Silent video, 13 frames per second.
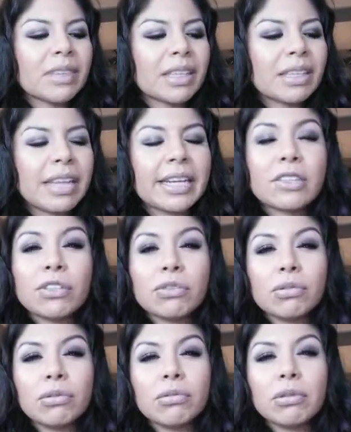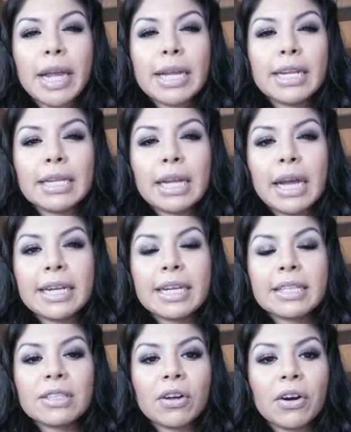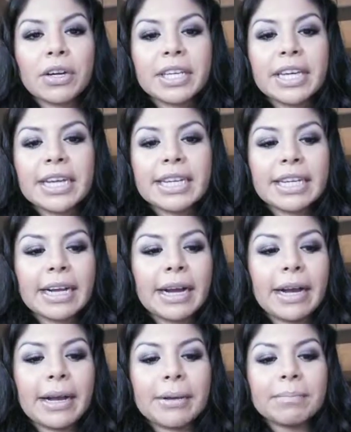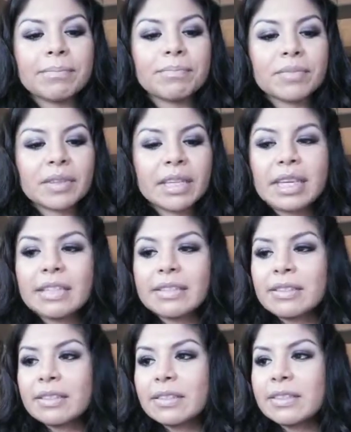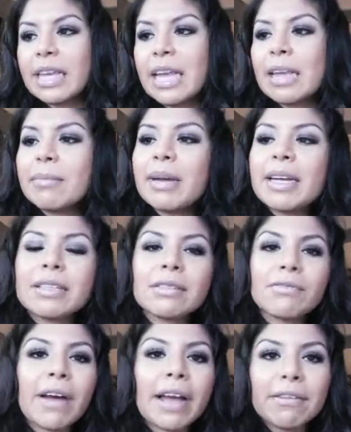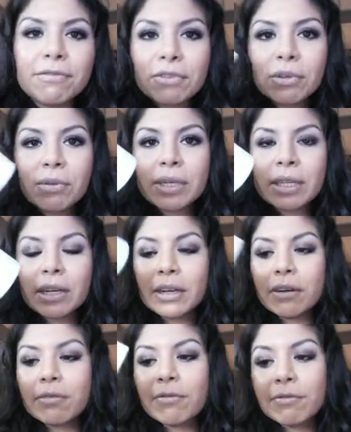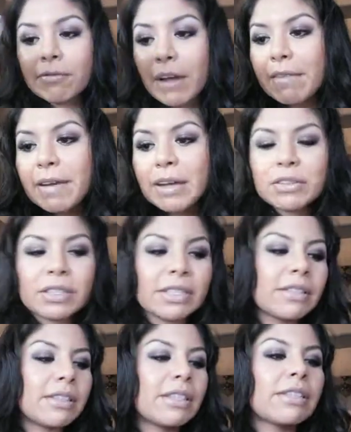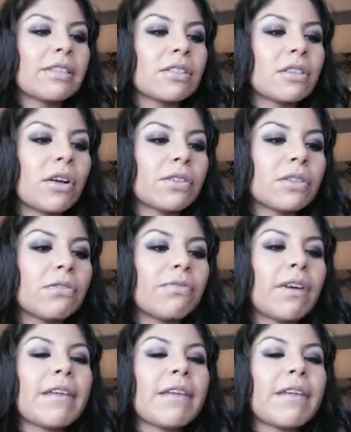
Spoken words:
like $2.89 at Target. It's the same as 5 ounces. This is also 5